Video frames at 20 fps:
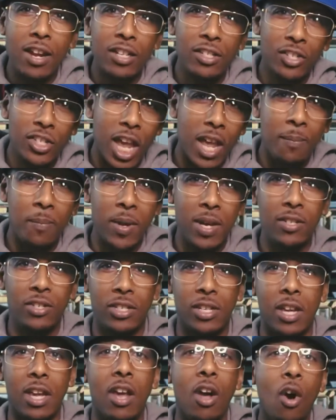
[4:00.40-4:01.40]

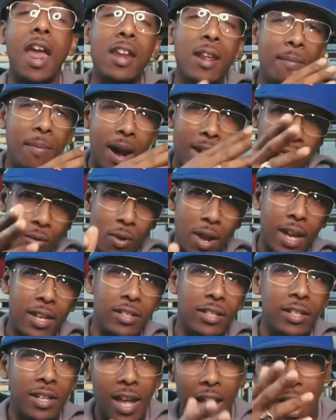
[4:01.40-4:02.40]
JPG. Anybody who
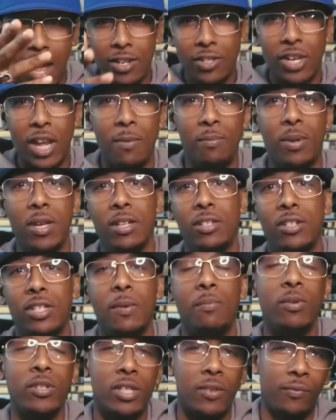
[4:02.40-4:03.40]
Haitian and had
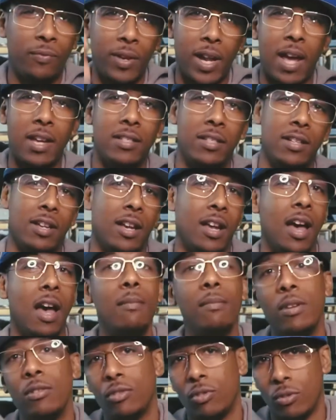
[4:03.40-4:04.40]
JPG, put your flags in the
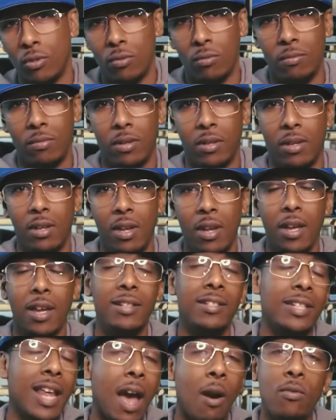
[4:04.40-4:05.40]
comments too, man.
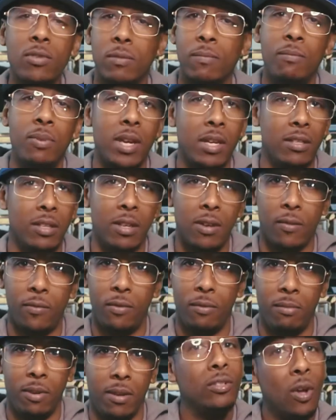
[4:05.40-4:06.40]
Because that was a big deal for
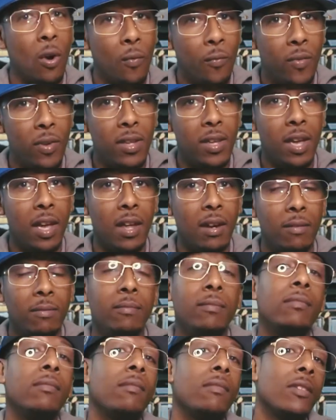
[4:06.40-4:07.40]
me. Don't forget,
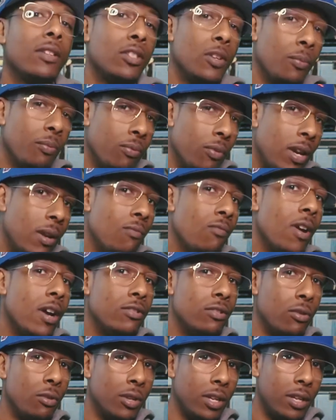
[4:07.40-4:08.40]
Supreme
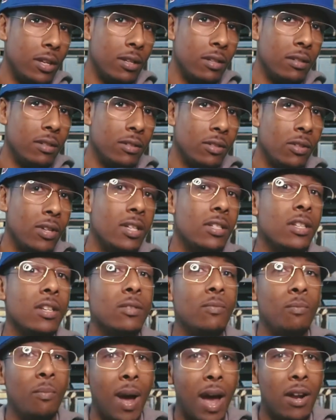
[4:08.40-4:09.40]
retroed it. So there's
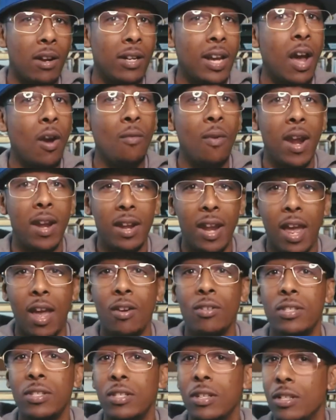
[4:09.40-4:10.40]
a bottle out right now.
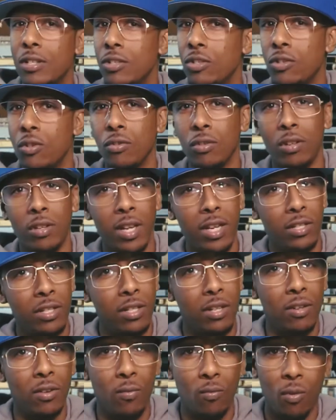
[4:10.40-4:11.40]
and still in circulation
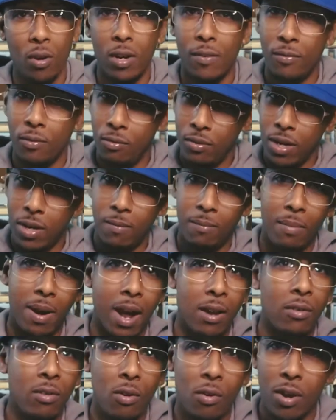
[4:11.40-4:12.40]
in the world. If you need a
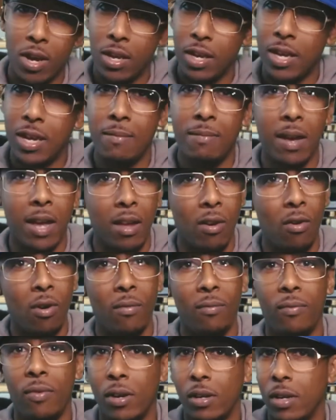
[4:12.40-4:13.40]
bottle, go hit eBay or
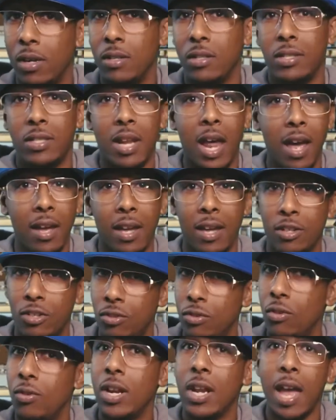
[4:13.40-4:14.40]
fucking StockX. You
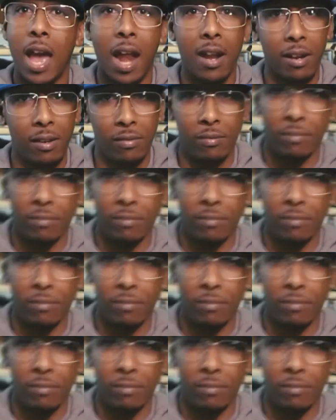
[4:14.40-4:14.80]
know they got it.